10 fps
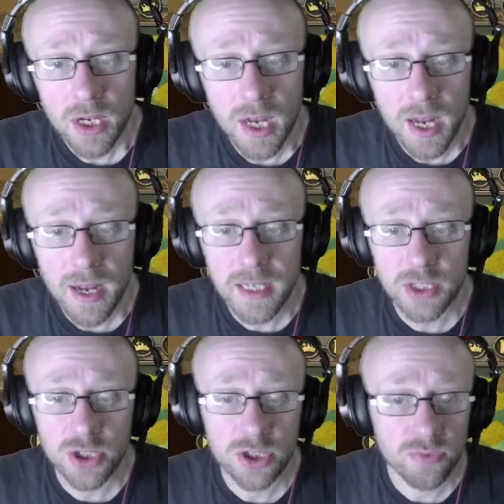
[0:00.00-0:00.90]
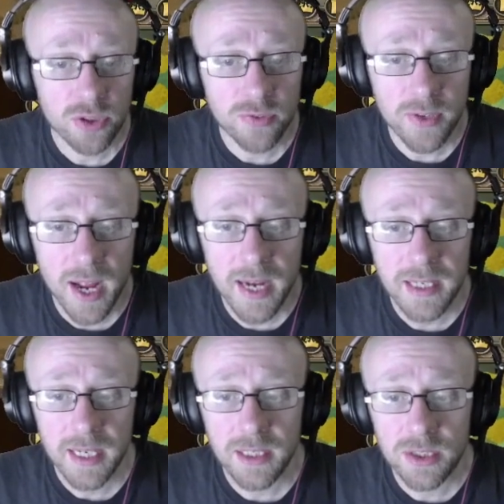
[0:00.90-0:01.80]
It's just a rough guide.
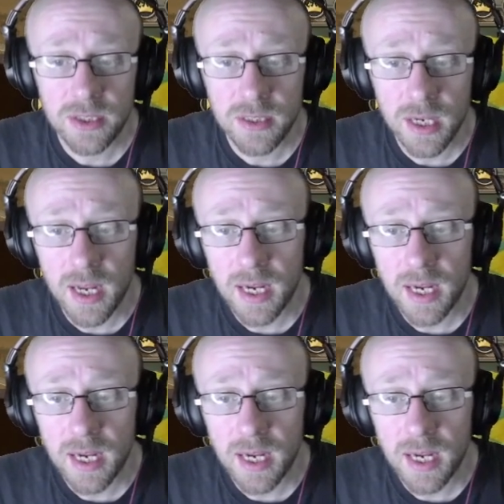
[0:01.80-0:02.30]
It doesn't